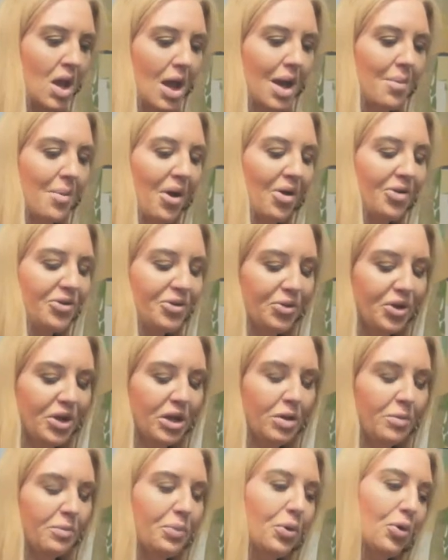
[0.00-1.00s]
I'm also going
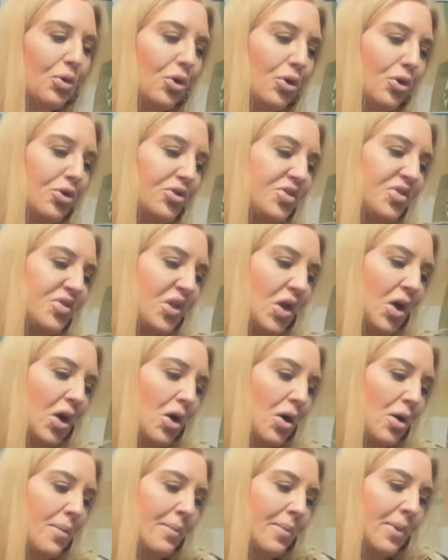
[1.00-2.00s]
to pull
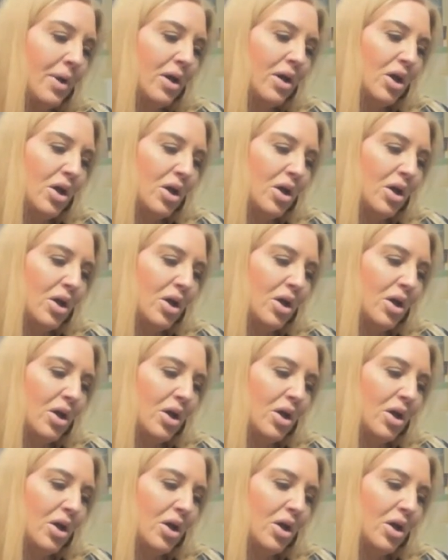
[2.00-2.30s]
some